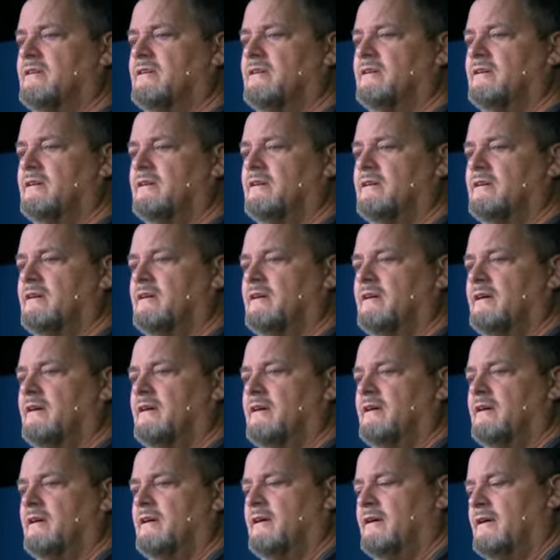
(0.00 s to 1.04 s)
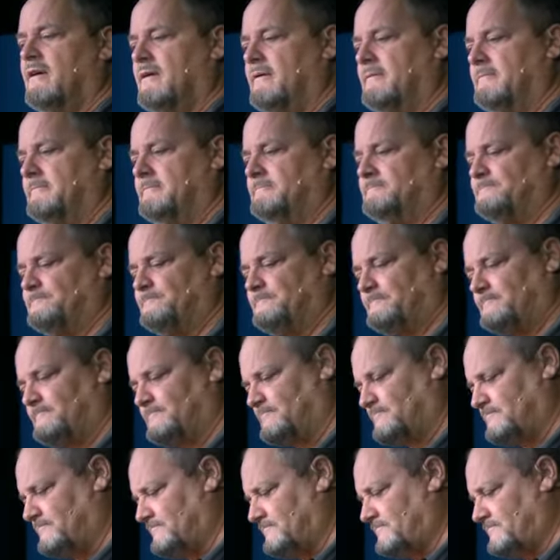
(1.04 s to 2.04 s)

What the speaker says: [no speech]